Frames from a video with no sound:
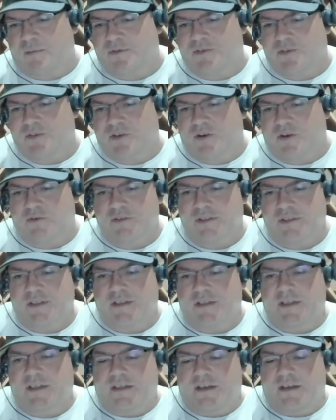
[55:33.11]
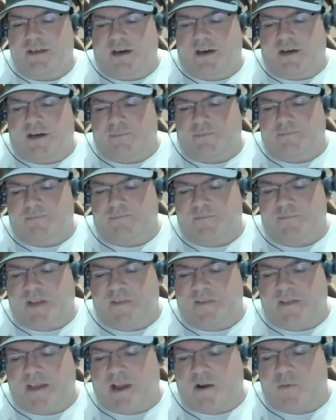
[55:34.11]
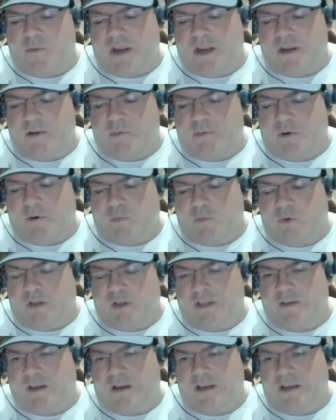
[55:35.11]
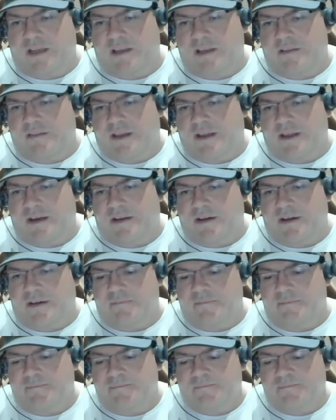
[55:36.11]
So, um, in that way, we're really lucky that, uh,